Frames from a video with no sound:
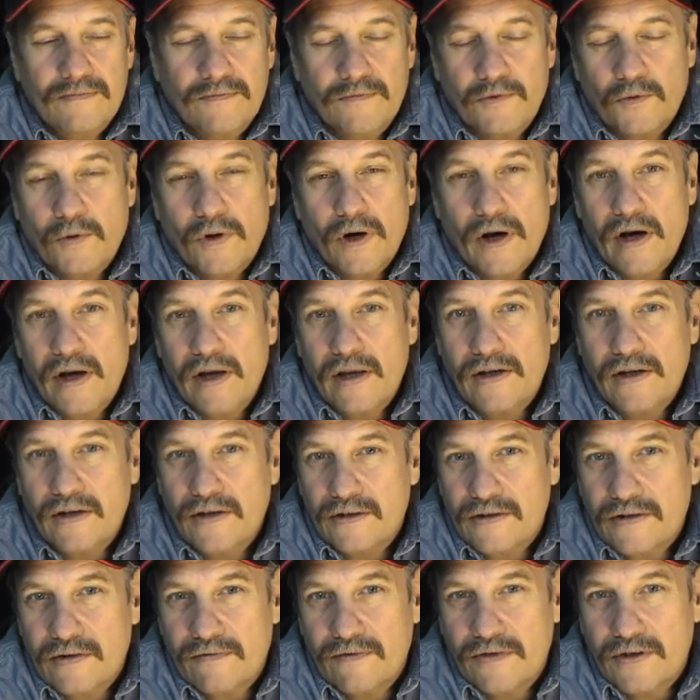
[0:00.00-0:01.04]

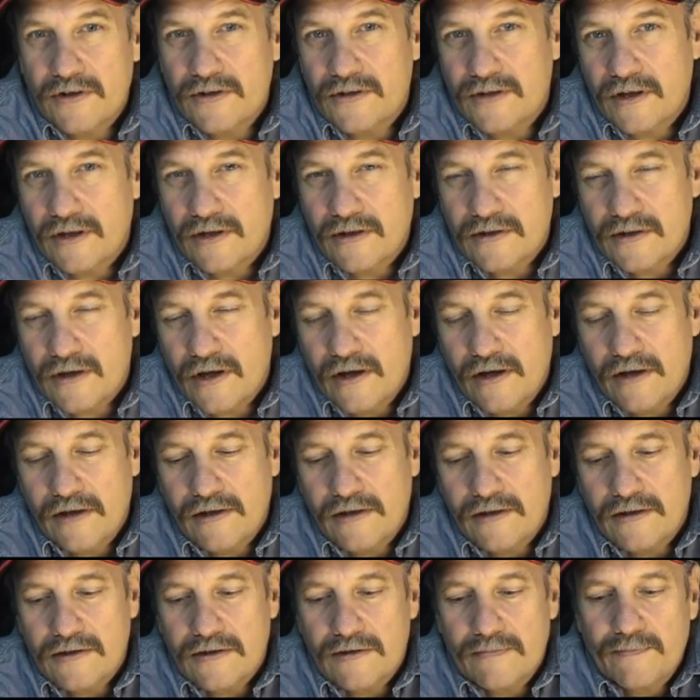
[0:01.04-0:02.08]
varieties of these
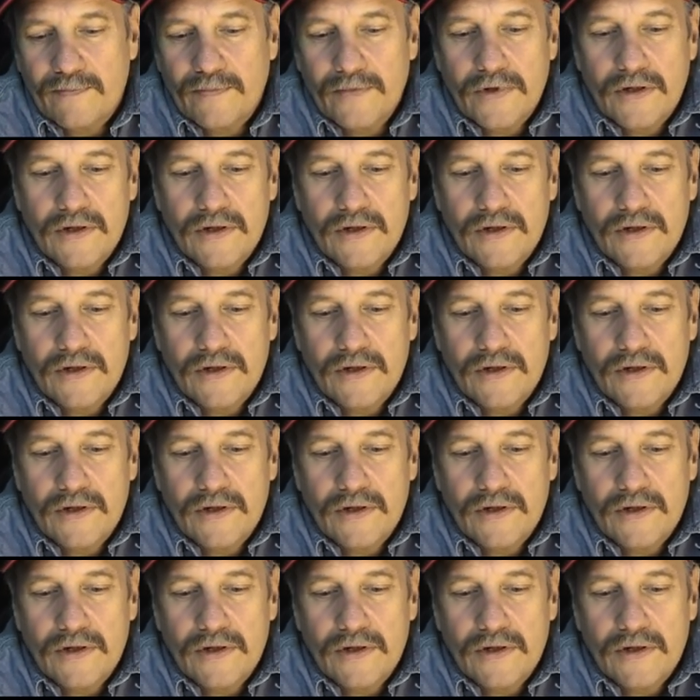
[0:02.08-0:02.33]
anxieties.